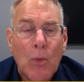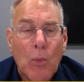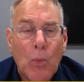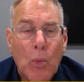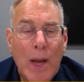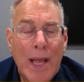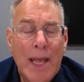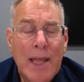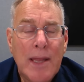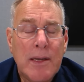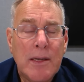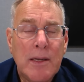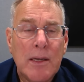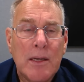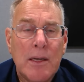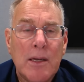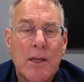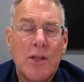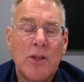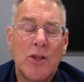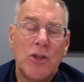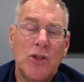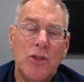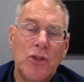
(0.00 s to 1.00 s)

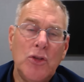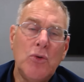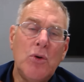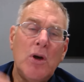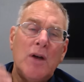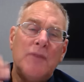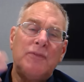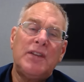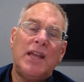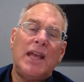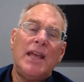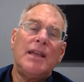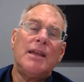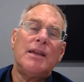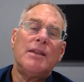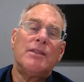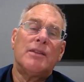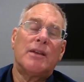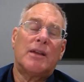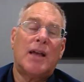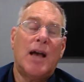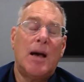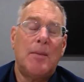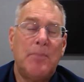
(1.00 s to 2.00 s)
When you have
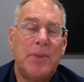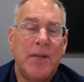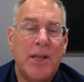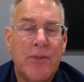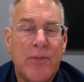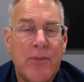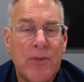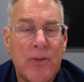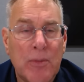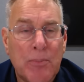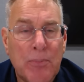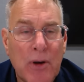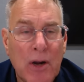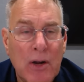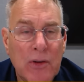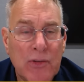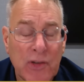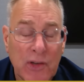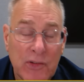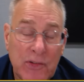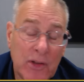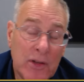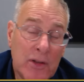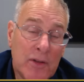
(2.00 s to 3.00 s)
taken the company through the
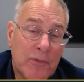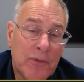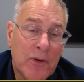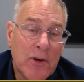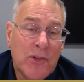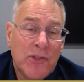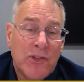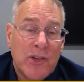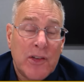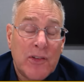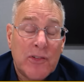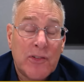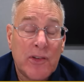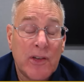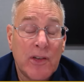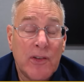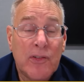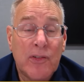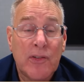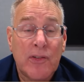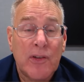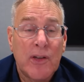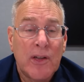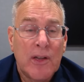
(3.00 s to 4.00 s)
process, in the first
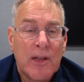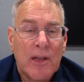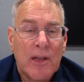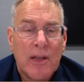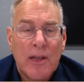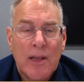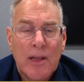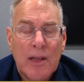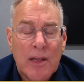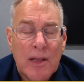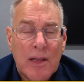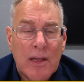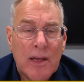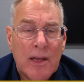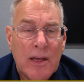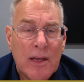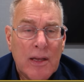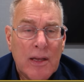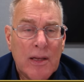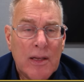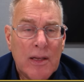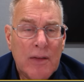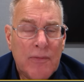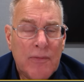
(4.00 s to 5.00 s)
instance,
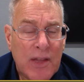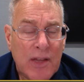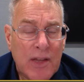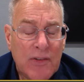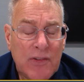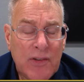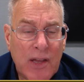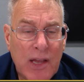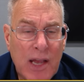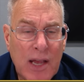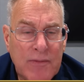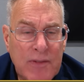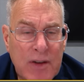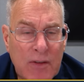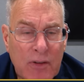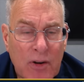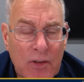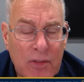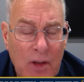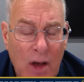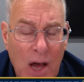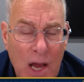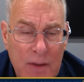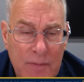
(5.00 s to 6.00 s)
uh, if they say, I've never
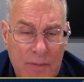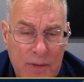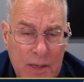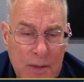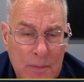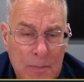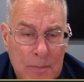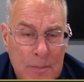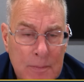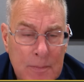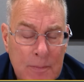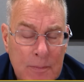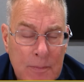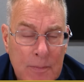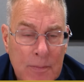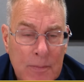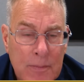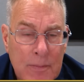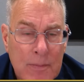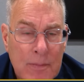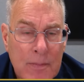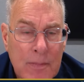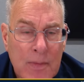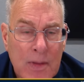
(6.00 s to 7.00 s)
thought of it,
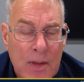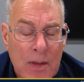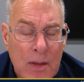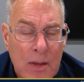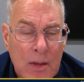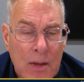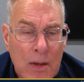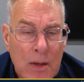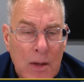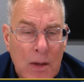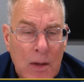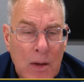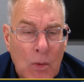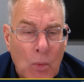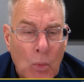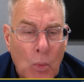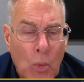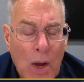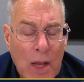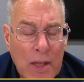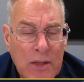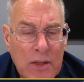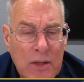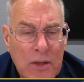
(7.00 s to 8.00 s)

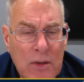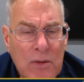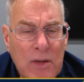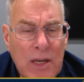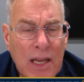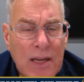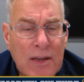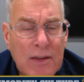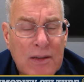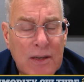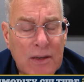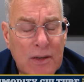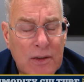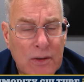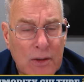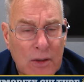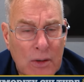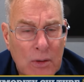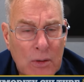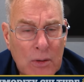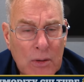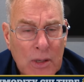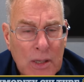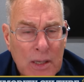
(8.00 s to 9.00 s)
what you need to
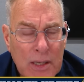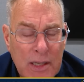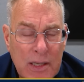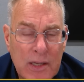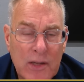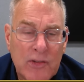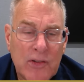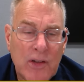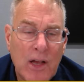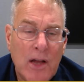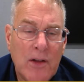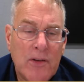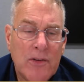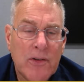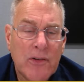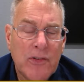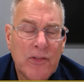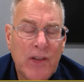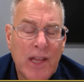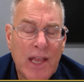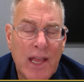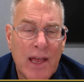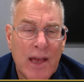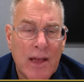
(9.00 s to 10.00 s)
do is
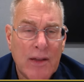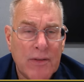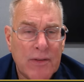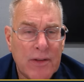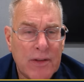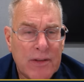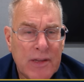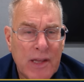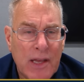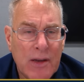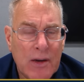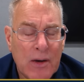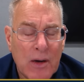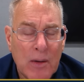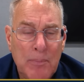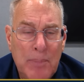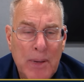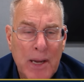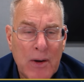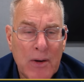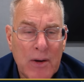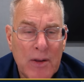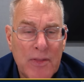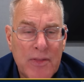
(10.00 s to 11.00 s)
understand that they are
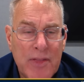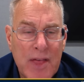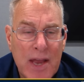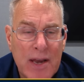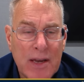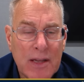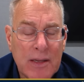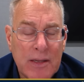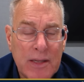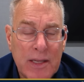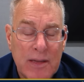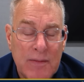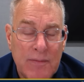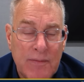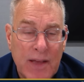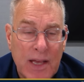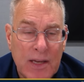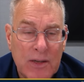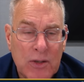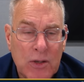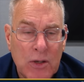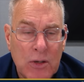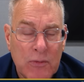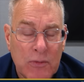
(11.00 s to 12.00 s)
parenthetically in
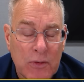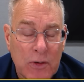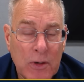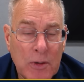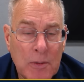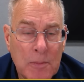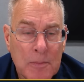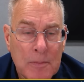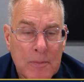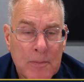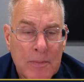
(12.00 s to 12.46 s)
Vancouver,